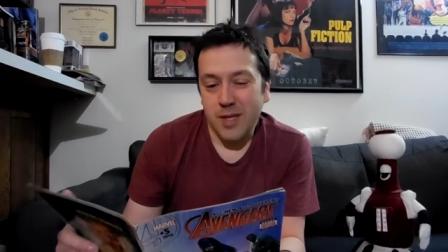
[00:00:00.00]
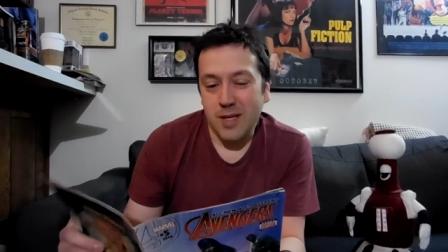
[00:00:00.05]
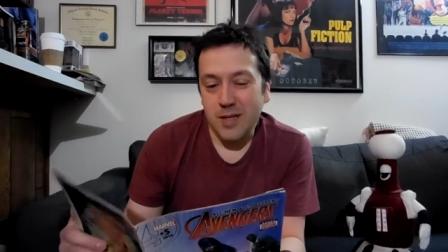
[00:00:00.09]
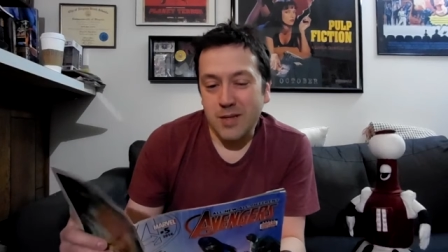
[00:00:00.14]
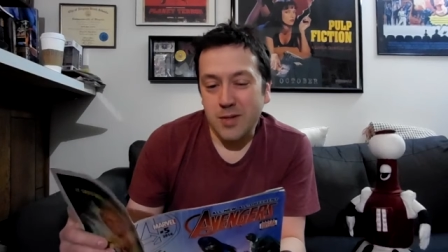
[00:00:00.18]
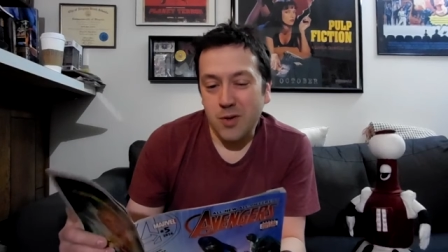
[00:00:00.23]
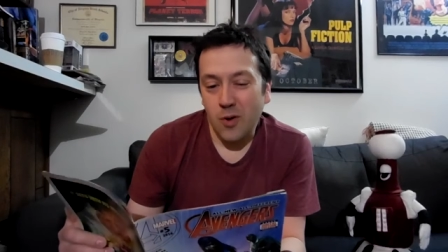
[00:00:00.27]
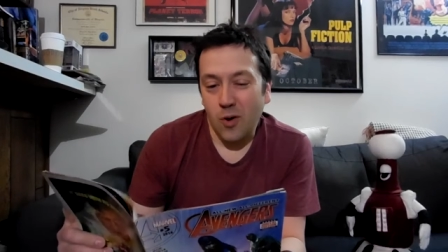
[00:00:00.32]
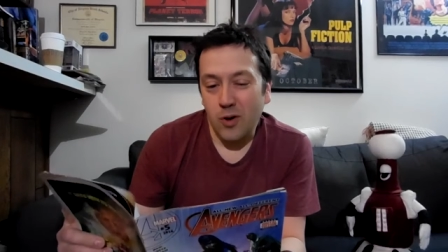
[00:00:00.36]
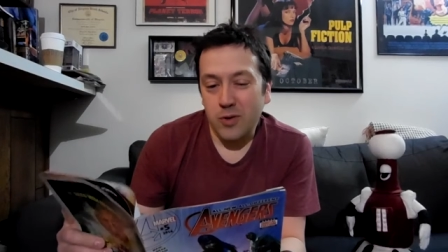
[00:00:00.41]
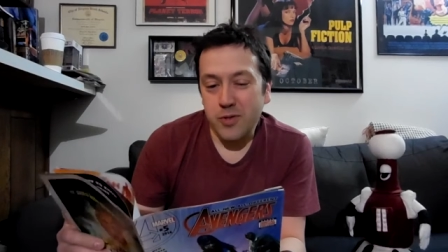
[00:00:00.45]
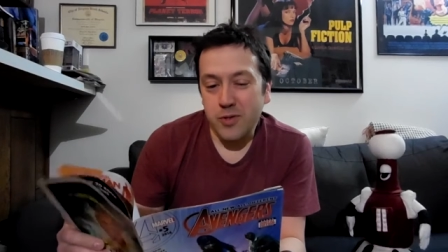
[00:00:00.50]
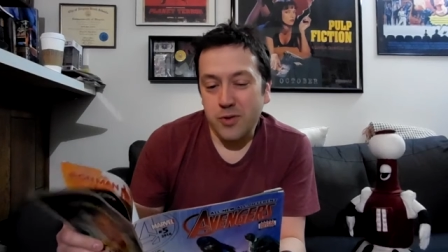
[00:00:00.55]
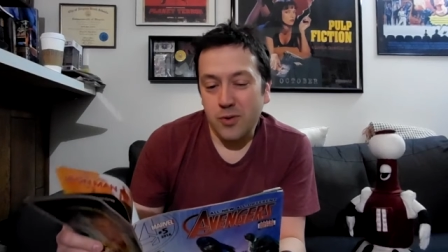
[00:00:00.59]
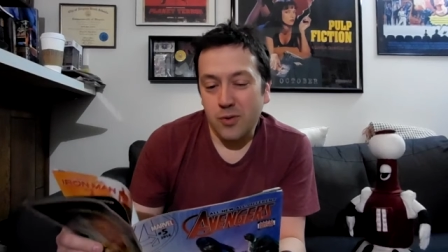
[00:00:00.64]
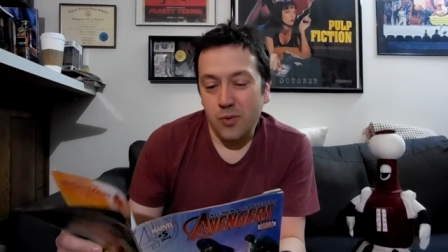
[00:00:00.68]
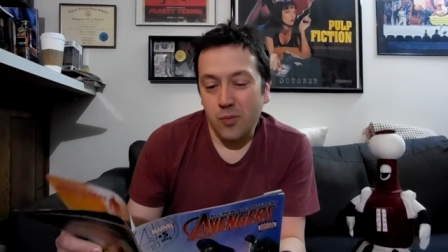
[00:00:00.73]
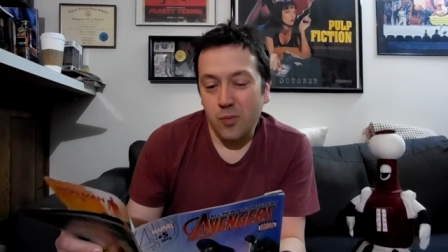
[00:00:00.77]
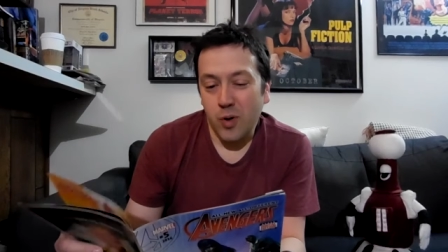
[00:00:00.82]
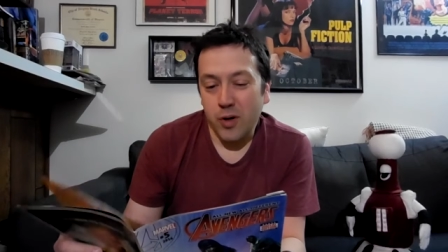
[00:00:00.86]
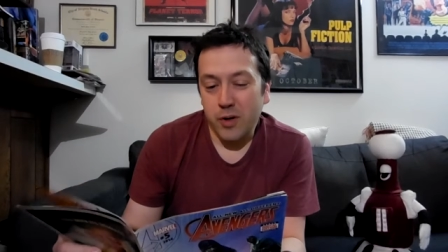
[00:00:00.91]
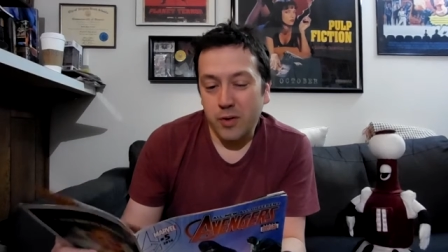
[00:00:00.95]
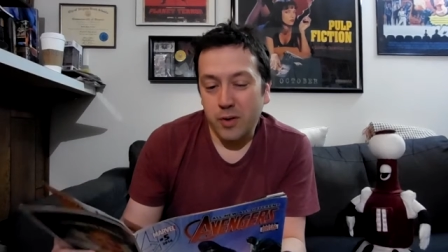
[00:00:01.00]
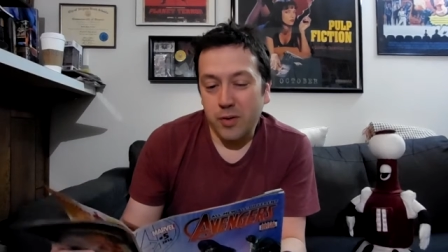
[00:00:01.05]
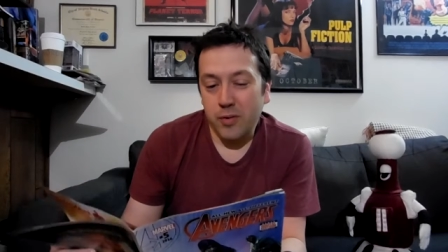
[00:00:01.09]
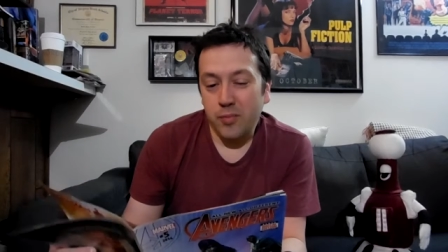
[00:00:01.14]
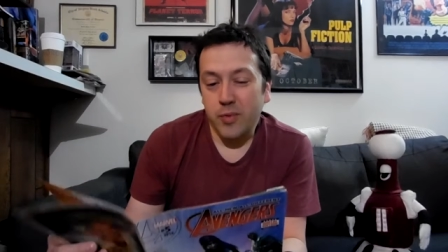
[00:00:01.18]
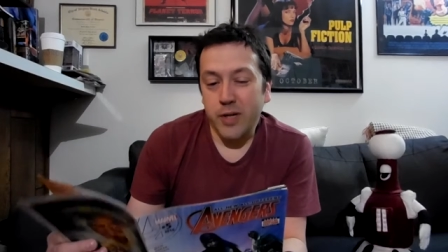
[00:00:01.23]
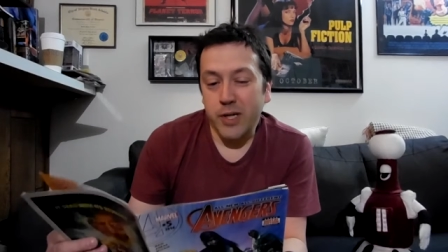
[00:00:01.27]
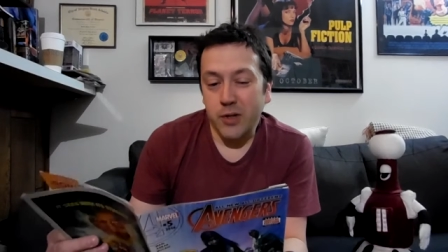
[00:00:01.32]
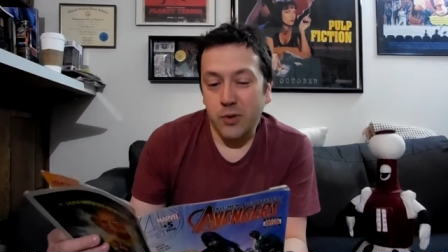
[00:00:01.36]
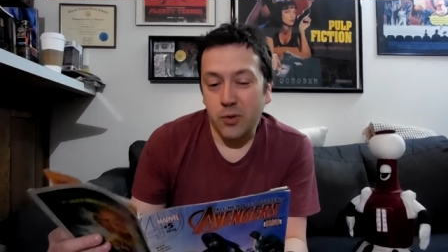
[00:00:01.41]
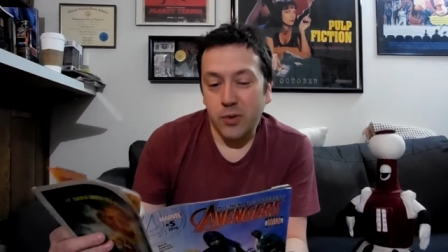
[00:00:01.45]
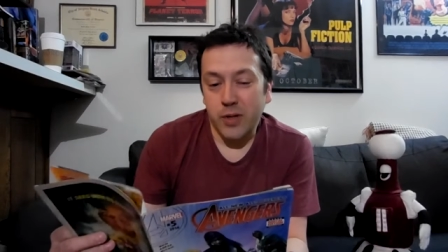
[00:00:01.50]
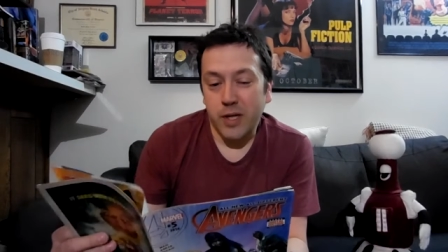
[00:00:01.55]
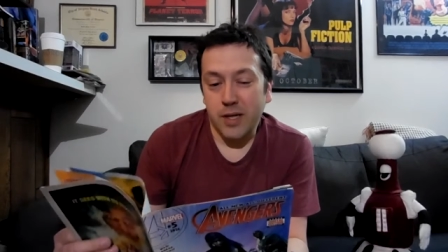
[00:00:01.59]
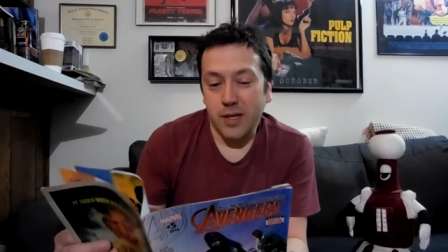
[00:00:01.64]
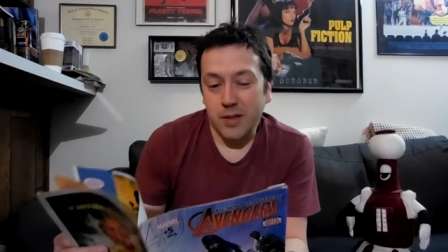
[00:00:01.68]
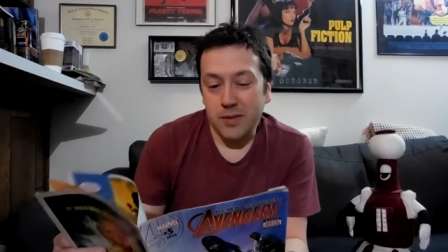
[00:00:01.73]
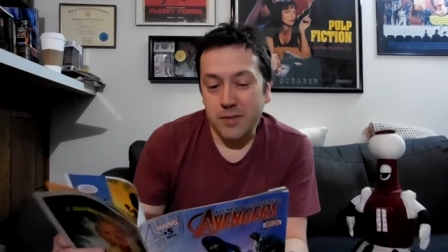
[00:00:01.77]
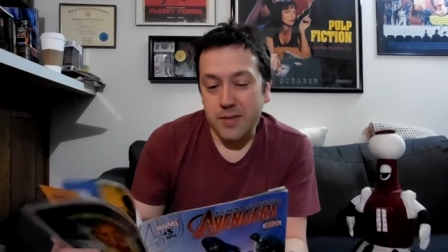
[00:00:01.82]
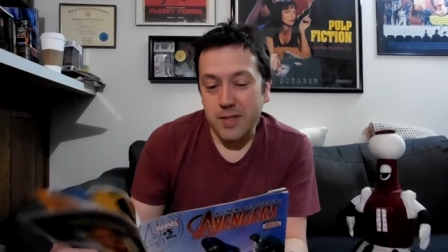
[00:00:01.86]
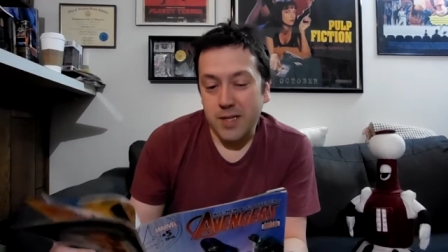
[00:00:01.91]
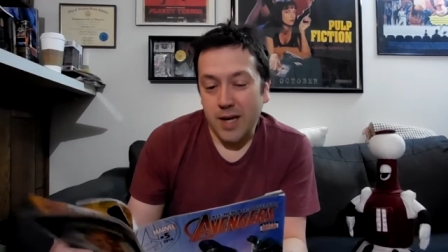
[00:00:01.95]
He's also one of the three new
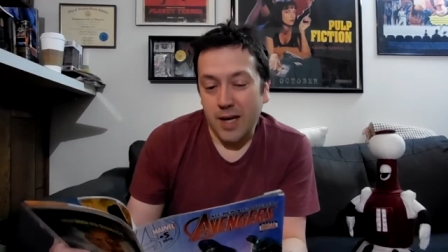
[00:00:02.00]
kids,